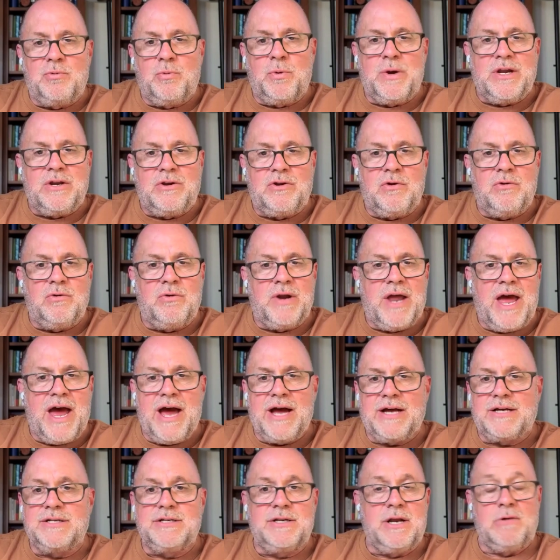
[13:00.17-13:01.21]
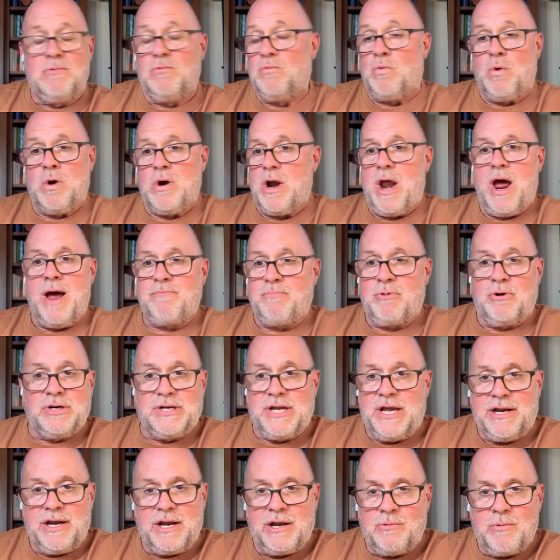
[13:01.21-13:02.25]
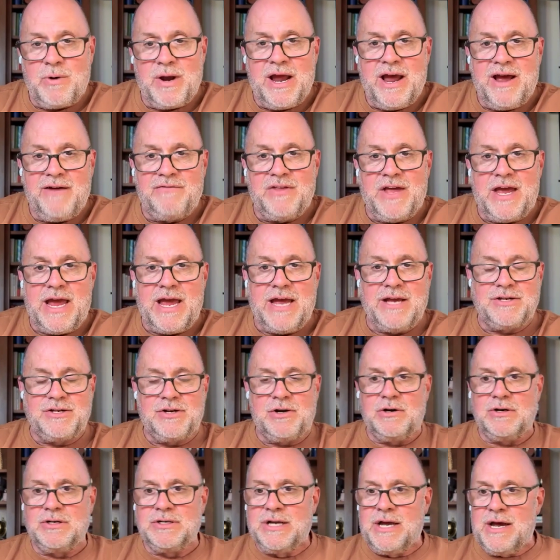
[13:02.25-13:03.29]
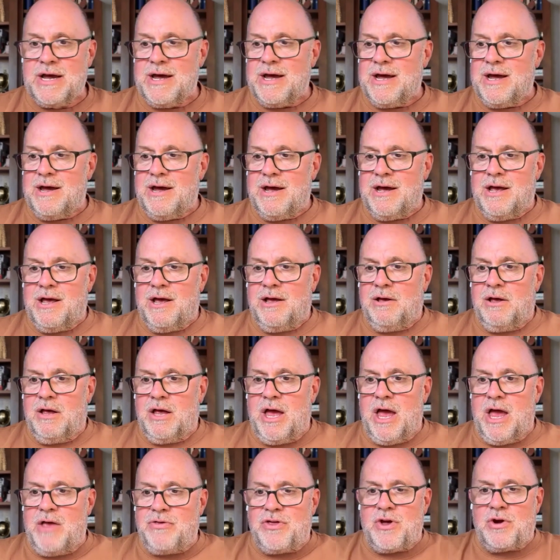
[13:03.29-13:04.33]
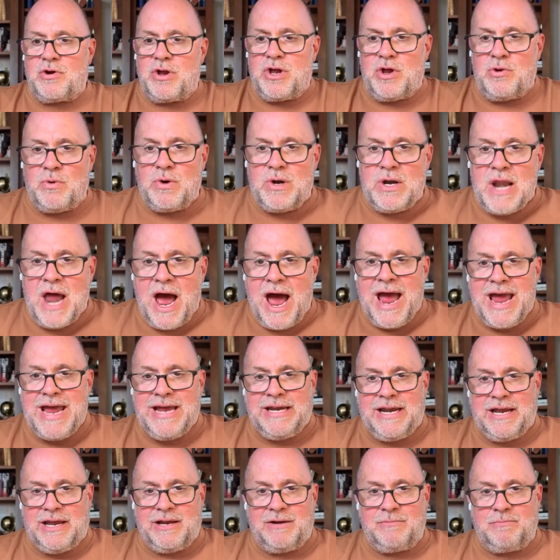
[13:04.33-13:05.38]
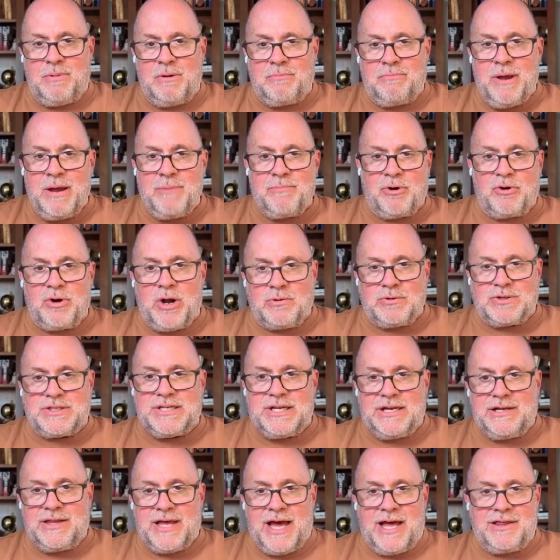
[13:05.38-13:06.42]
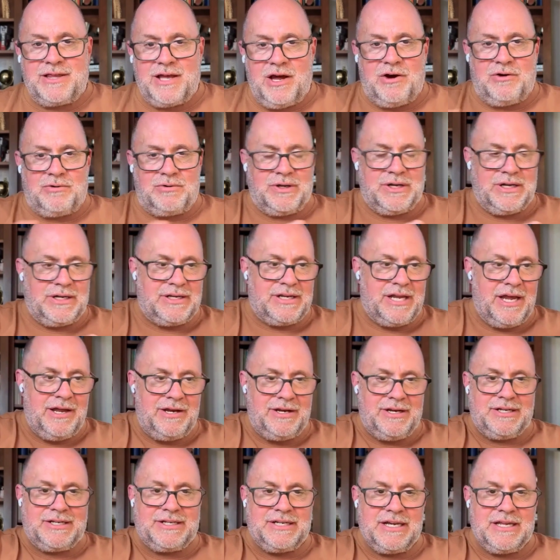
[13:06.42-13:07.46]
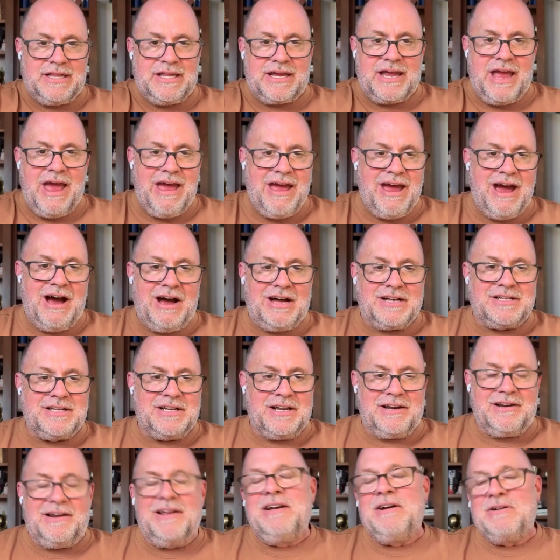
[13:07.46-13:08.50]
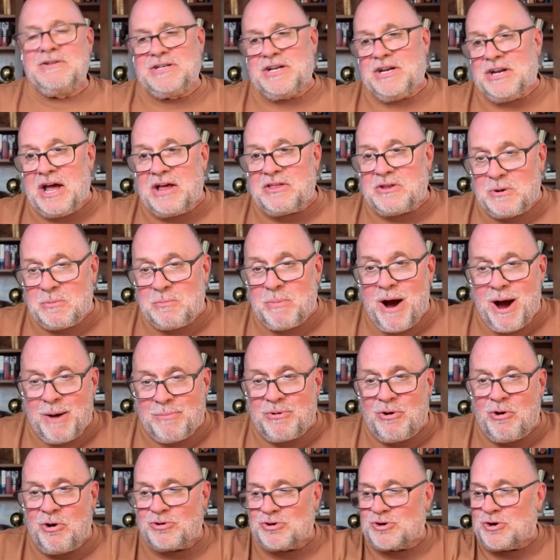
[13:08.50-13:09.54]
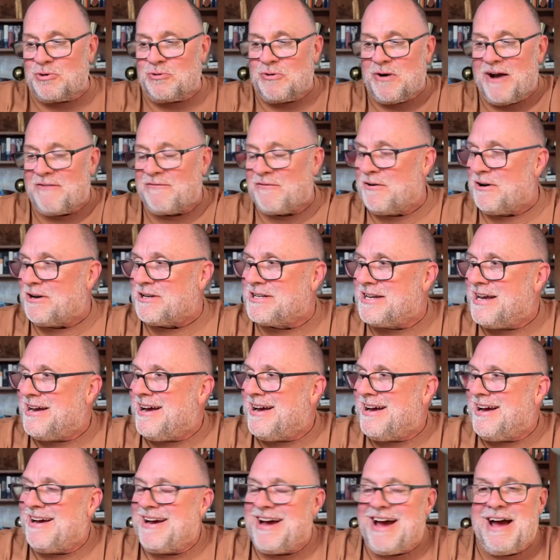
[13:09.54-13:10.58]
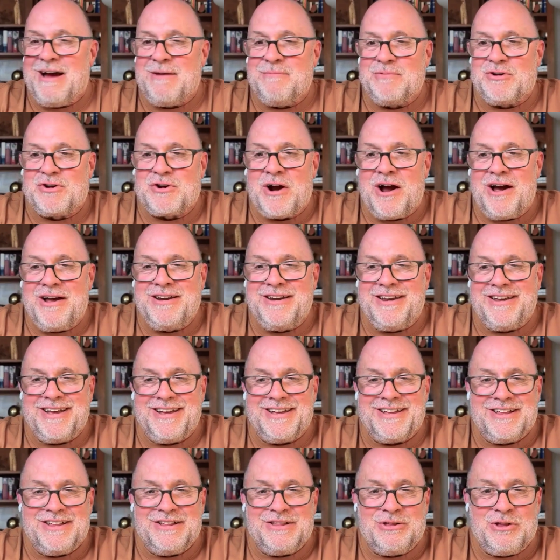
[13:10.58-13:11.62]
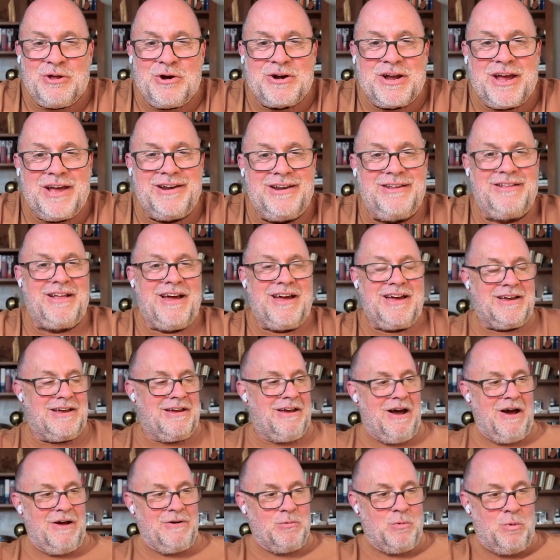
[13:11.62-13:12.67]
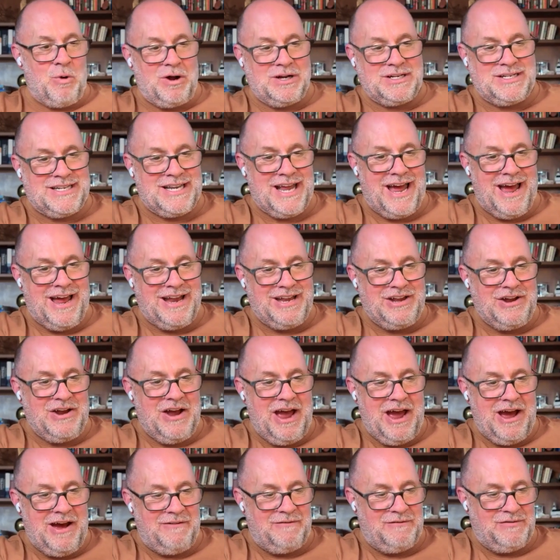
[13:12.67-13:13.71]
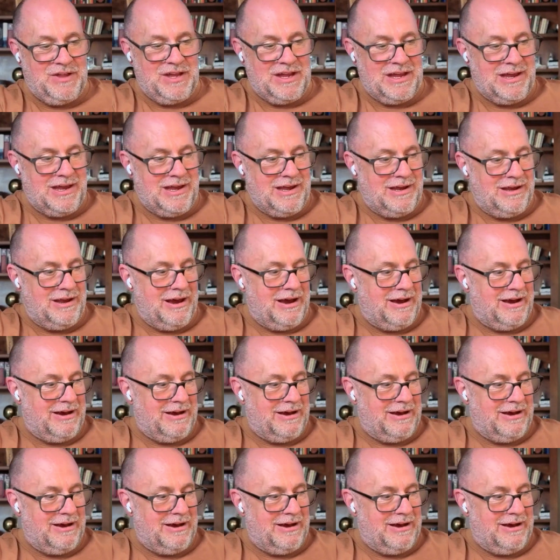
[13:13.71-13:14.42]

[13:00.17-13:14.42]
we do next, and we're not pretending we have the answers. And they're united, but people don't see that. They only tend to see the chaos. And here's another pop culture reference. I'm trying to look at, like, on one side, you have the